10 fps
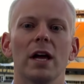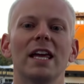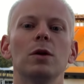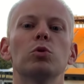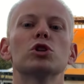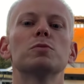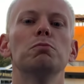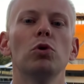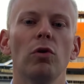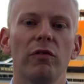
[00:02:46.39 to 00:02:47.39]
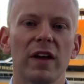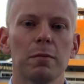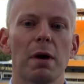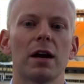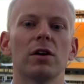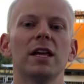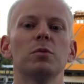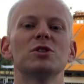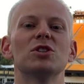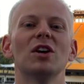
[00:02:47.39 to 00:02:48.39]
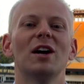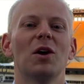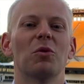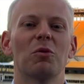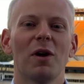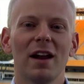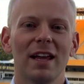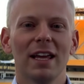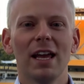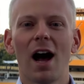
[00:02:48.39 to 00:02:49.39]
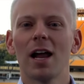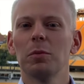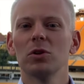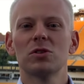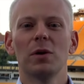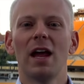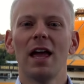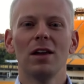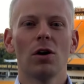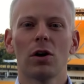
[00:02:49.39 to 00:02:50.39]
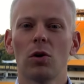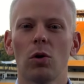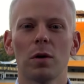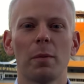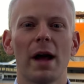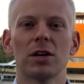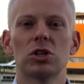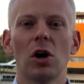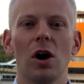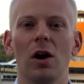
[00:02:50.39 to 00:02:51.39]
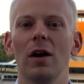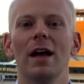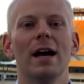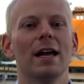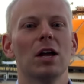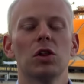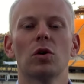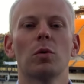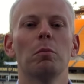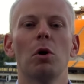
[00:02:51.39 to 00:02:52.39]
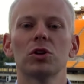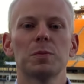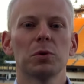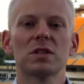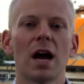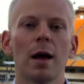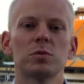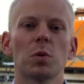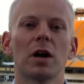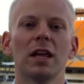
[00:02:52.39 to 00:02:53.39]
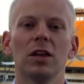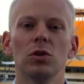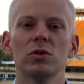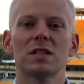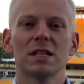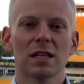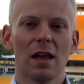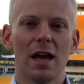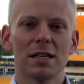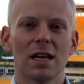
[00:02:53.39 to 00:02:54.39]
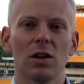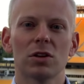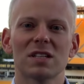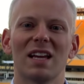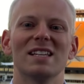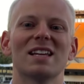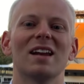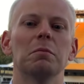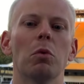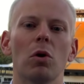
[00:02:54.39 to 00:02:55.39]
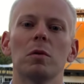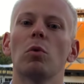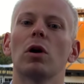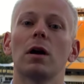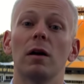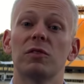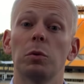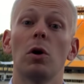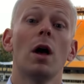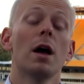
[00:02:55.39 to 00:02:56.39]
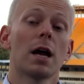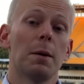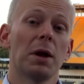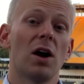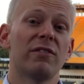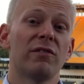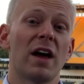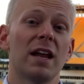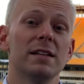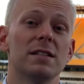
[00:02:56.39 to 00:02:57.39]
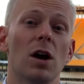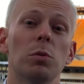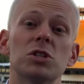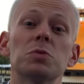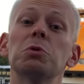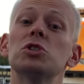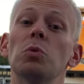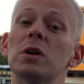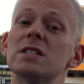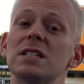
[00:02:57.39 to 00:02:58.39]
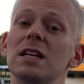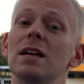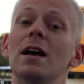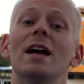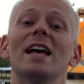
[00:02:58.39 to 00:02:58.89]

He was moving better. He was running. He audibled to an 8-yard quarterback draw. There were multiple times where he used his legs, and it looks like he's getting more and more comfortable coming off of that ACL, which is what you want to see.